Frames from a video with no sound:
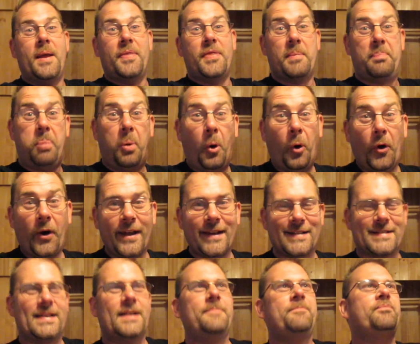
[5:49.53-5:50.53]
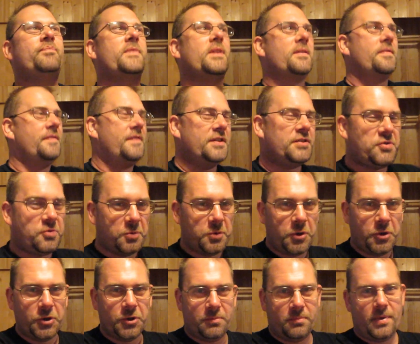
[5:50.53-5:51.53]
the point. This
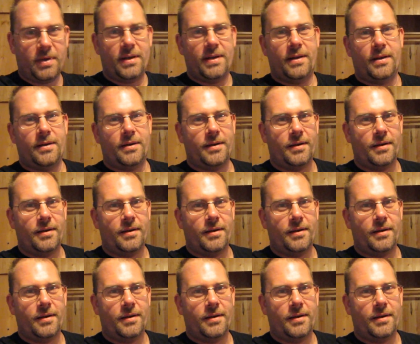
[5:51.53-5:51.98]
room.